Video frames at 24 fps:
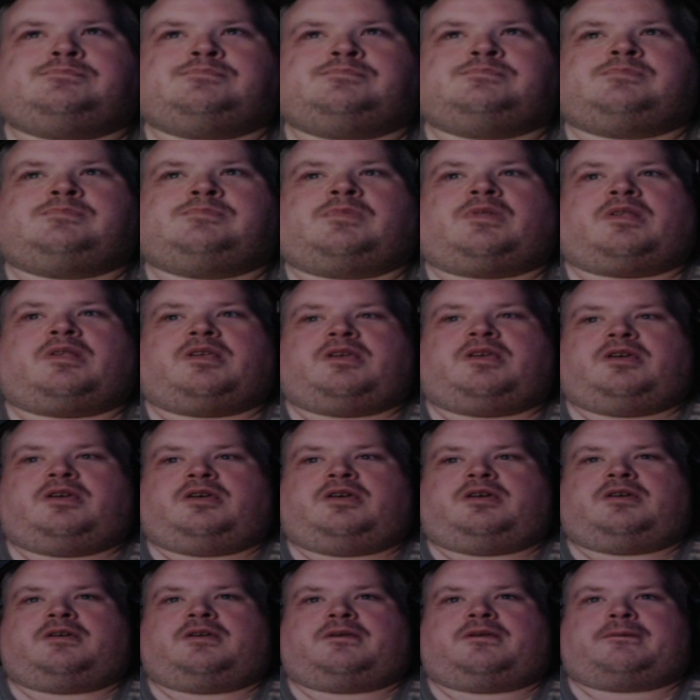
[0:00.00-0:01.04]
Early
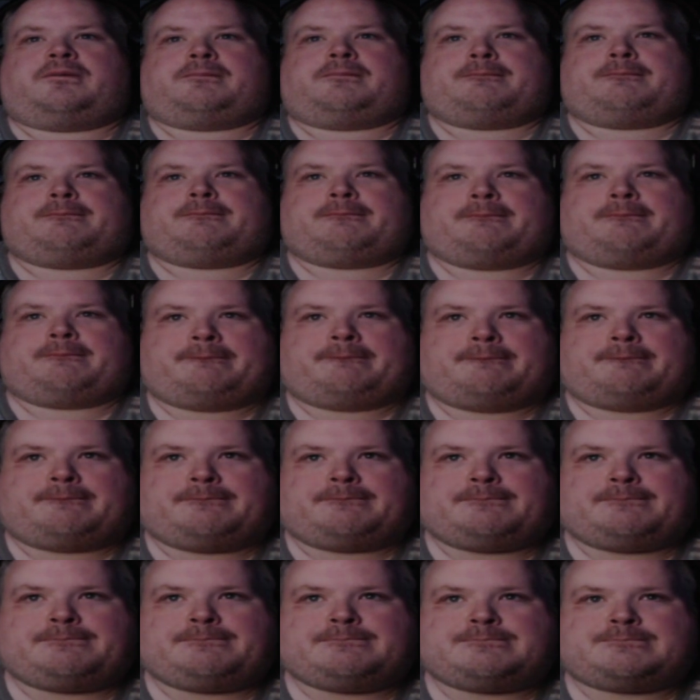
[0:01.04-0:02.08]
2000s as well.